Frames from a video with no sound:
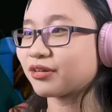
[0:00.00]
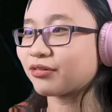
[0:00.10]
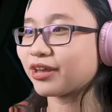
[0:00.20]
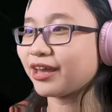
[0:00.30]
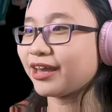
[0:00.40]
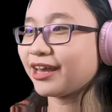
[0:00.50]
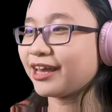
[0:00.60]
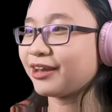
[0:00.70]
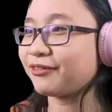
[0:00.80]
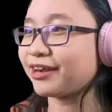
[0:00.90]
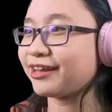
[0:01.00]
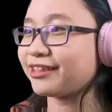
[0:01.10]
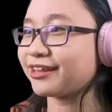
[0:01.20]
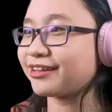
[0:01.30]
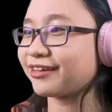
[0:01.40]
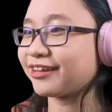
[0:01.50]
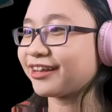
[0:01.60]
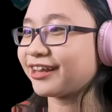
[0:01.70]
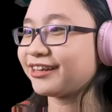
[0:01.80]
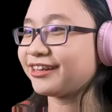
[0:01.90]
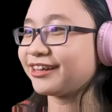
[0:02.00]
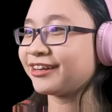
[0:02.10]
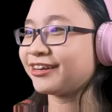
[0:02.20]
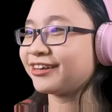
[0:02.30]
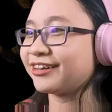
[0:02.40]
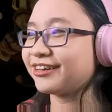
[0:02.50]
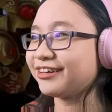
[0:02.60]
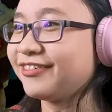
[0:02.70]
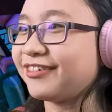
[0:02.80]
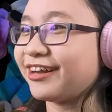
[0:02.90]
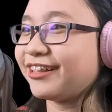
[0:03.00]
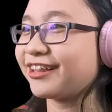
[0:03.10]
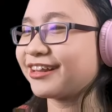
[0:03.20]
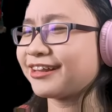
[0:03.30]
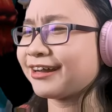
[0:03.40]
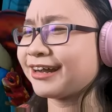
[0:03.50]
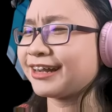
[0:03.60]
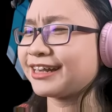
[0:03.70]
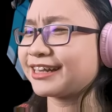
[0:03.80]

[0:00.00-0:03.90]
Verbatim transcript: Okay, why is it dark in here? Why is it dark?